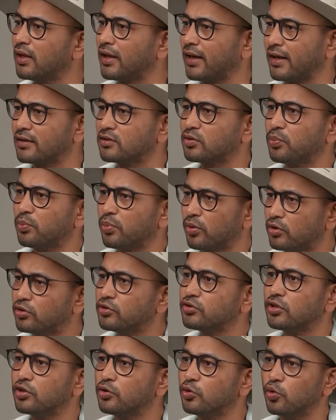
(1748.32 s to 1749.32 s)
Like as a
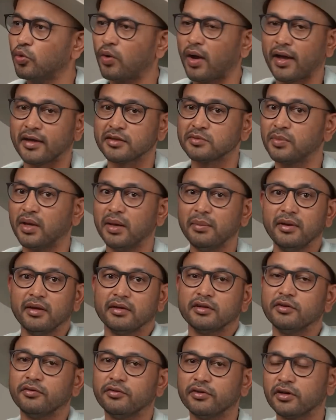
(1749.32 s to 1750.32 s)
person who has maybe a
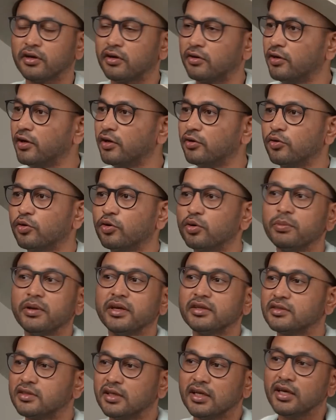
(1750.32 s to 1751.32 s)
different career. You could be
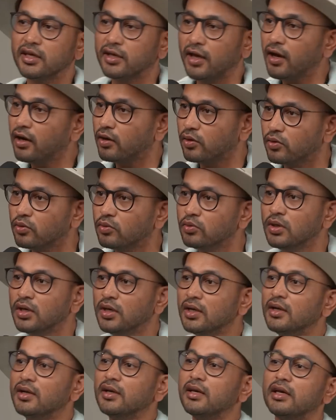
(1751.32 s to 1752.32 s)
a CEO
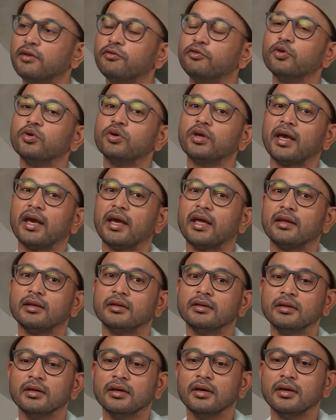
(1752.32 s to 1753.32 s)
if you
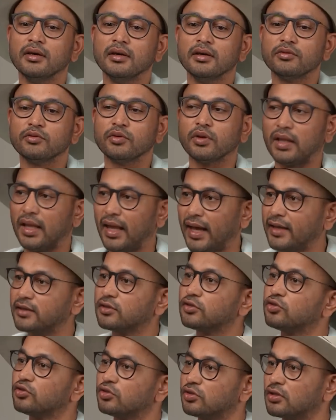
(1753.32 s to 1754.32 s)
can
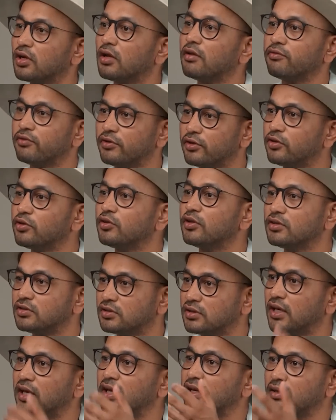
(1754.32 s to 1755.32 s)
relax yourself into this
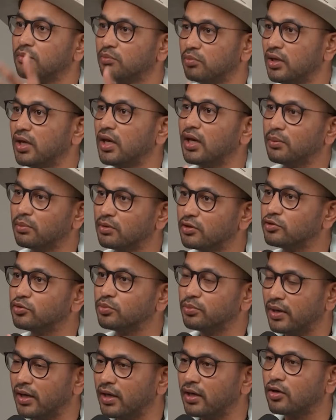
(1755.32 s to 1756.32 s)
state and be able to
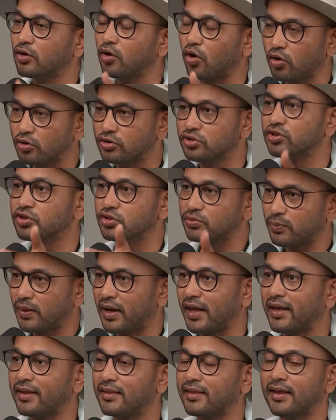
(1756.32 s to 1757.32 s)
make a conscious
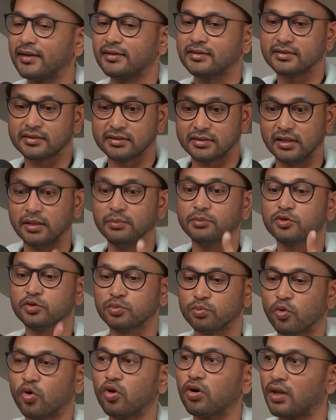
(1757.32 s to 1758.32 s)
plan that seems
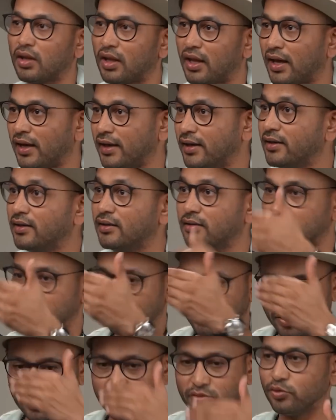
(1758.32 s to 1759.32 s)
more aligned, and
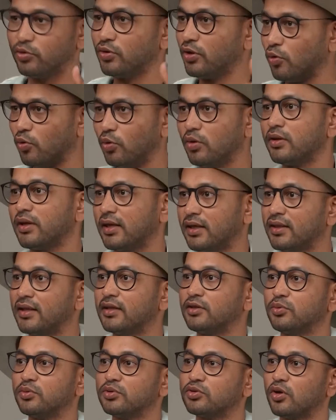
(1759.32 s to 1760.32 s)
you could do the whole thing
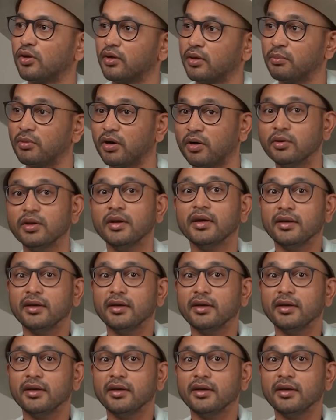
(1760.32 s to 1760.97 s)
that you were talking about,